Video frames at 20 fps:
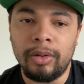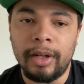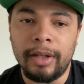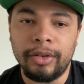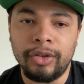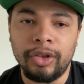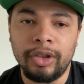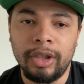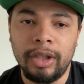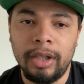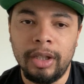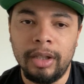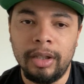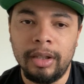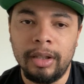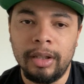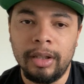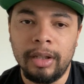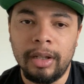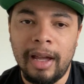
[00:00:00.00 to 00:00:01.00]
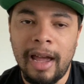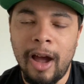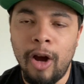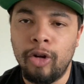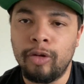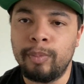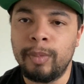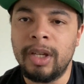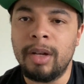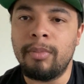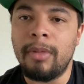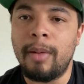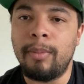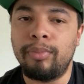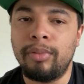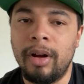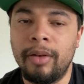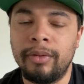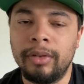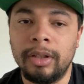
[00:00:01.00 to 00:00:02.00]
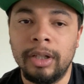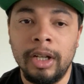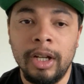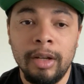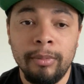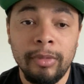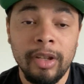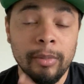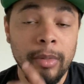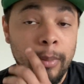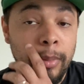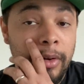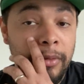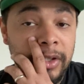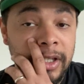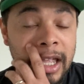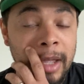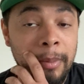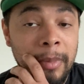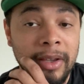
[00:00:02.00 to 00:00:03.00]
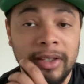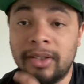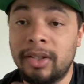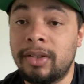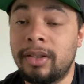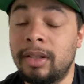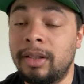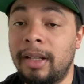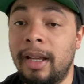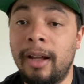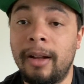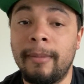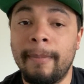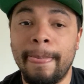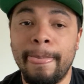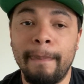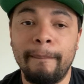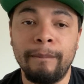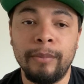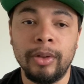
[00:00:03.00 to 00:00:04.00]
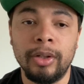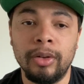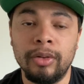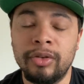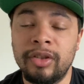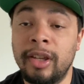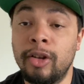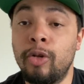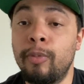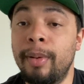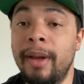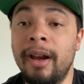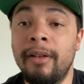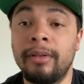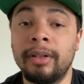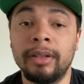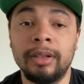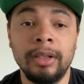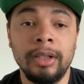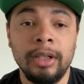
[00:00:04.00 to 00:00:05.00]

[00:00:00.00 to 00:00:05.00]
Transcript: she held me and my brothers and my sister down, single parent,